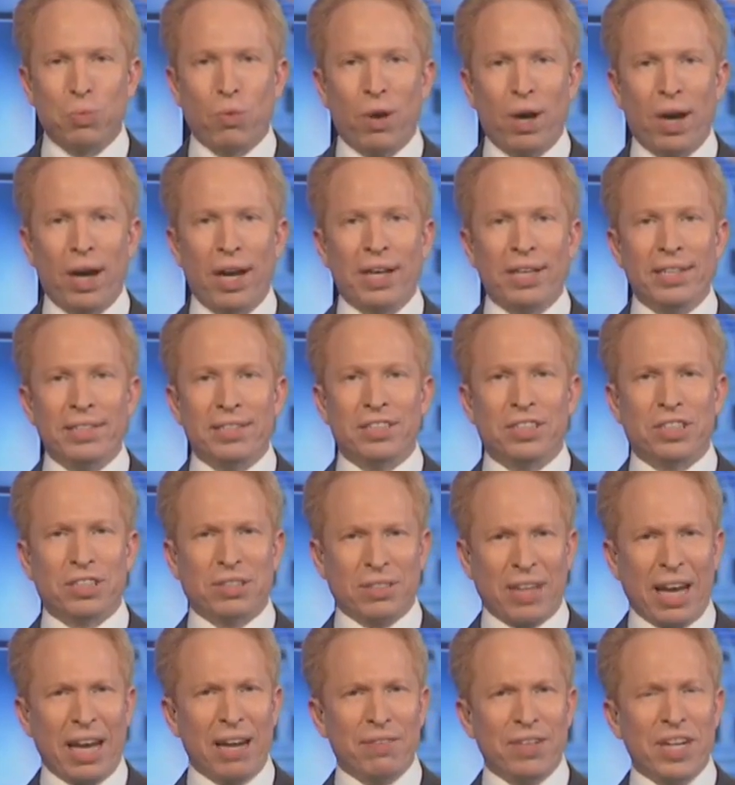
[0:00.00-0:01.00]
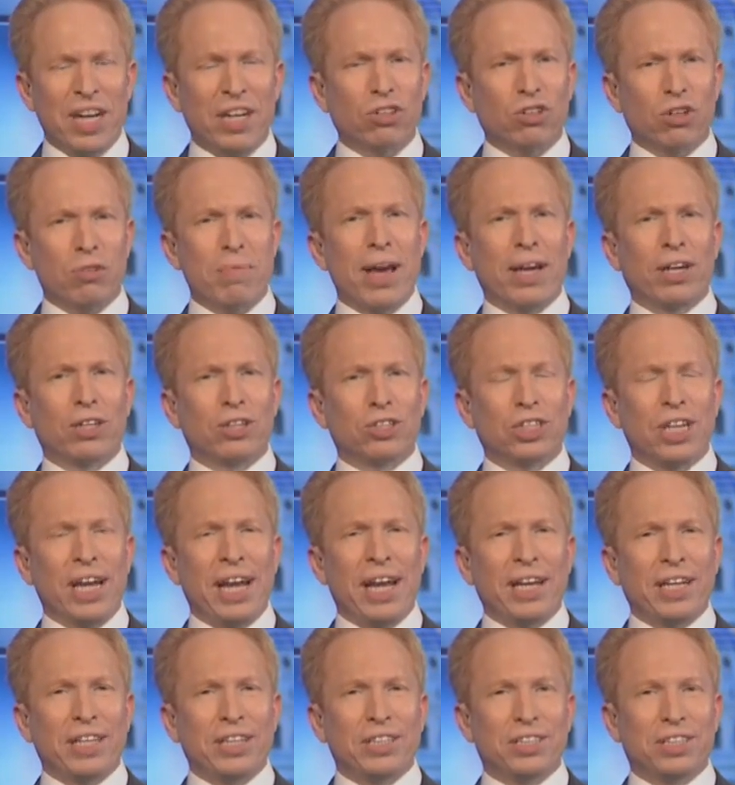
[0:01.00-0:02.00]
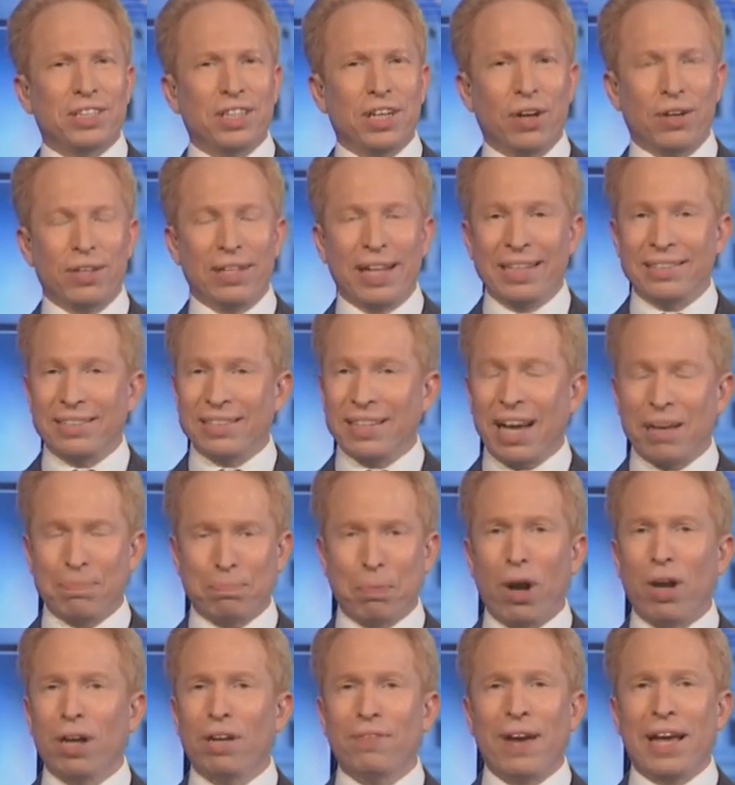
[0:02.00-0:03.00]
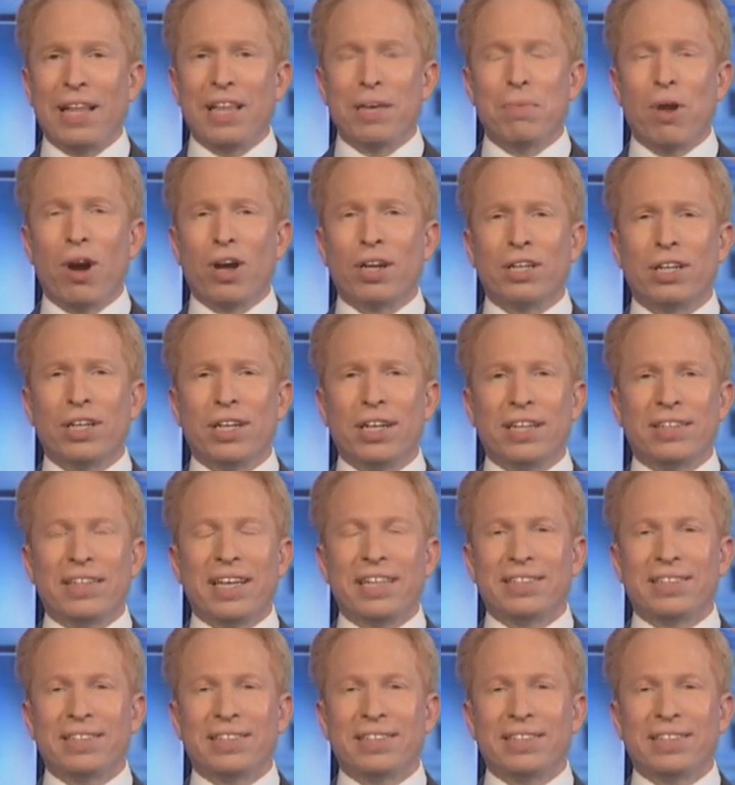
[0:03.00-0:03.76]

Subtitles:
was kind of an incremental change, and that's part of how they marketed it.